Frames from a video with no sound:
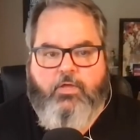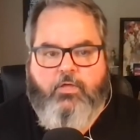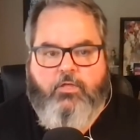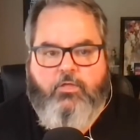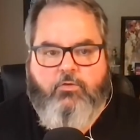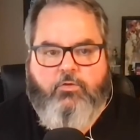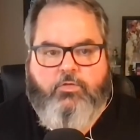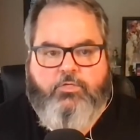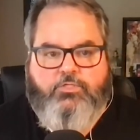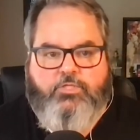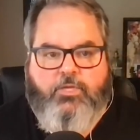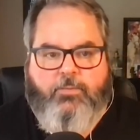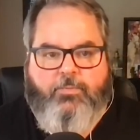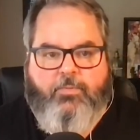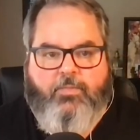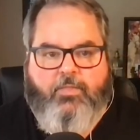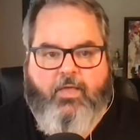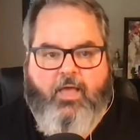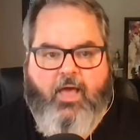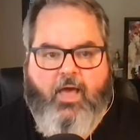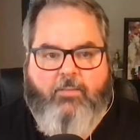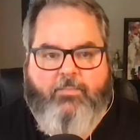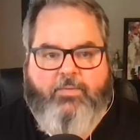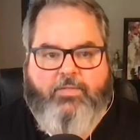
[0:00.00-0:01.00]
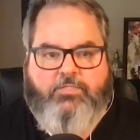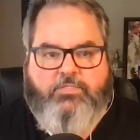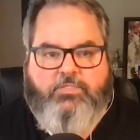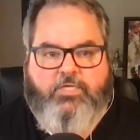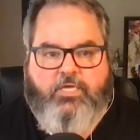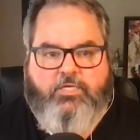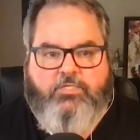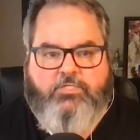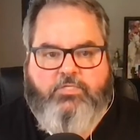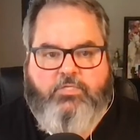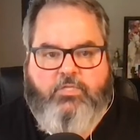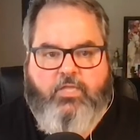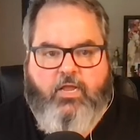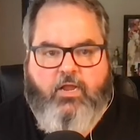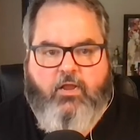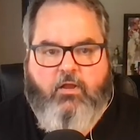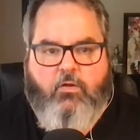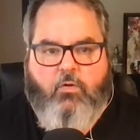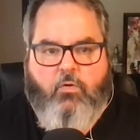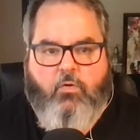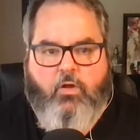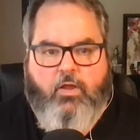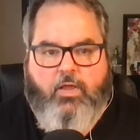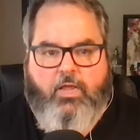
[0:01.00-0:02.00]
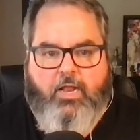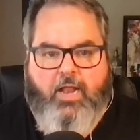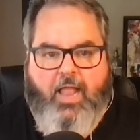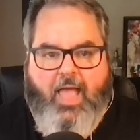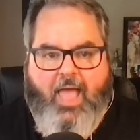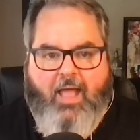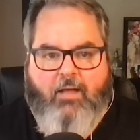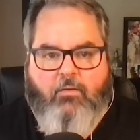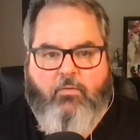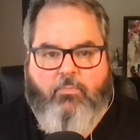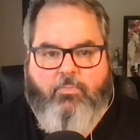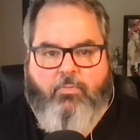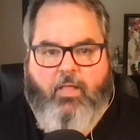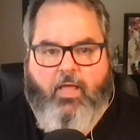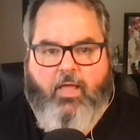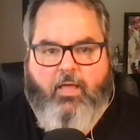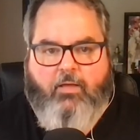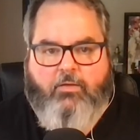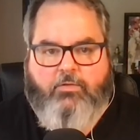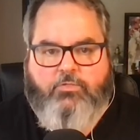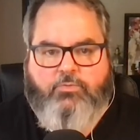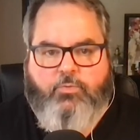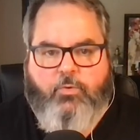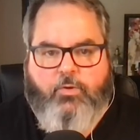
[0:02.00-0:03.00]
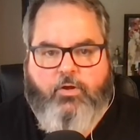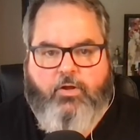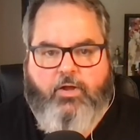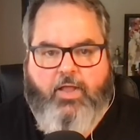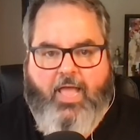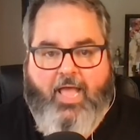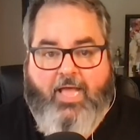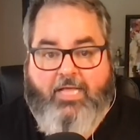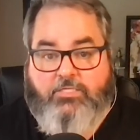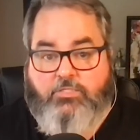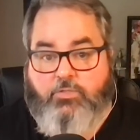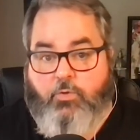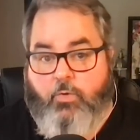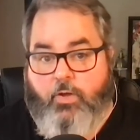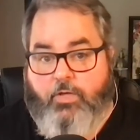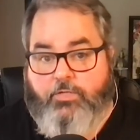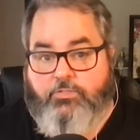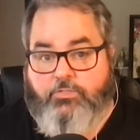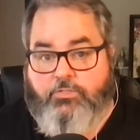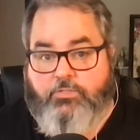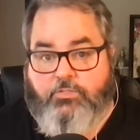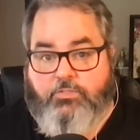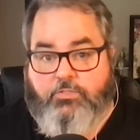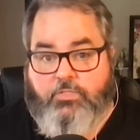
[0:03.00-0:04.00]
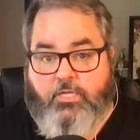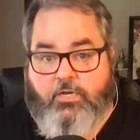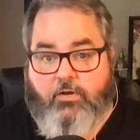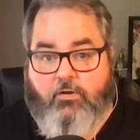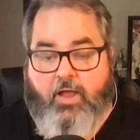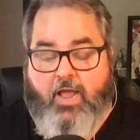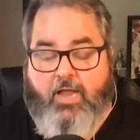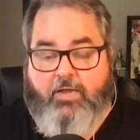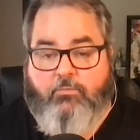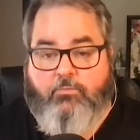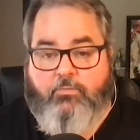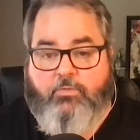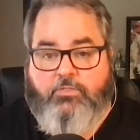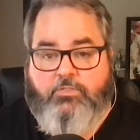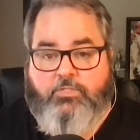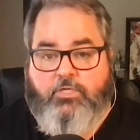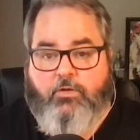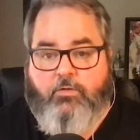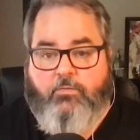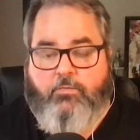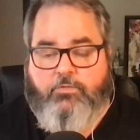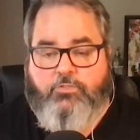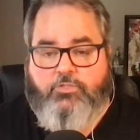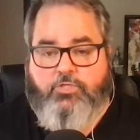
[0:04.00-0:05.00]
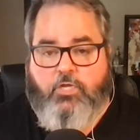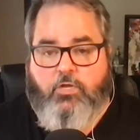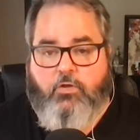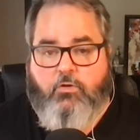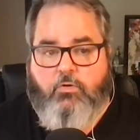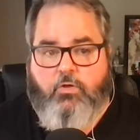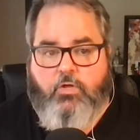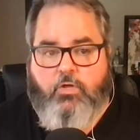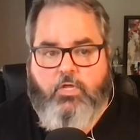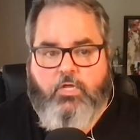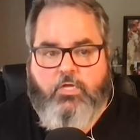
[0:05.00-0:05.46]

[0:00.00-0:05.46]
you can jump in the comment section there or hit at reply on Twitter to ask questions and interact with us here on the show.